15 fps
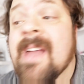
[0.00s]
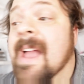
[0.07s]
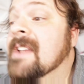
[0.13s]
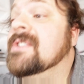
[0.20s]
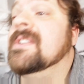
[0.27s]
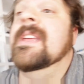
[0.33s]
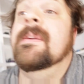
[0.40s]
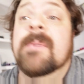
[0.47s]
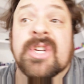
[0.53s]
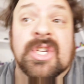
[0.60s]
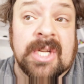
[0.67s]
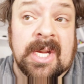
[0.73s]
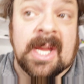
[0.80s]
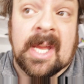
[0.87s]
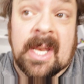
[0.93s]
actually
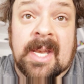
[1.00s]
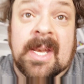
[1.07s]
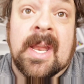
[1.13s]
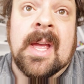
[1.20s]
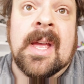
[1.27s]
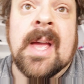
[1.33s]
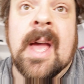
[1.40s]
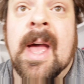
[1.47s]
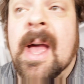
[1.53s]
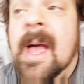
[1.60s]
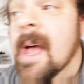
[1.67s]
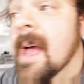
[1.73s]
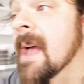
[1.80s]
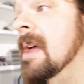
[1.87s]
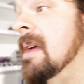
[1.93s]
machined,
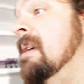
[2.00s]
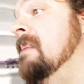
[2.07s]
uh,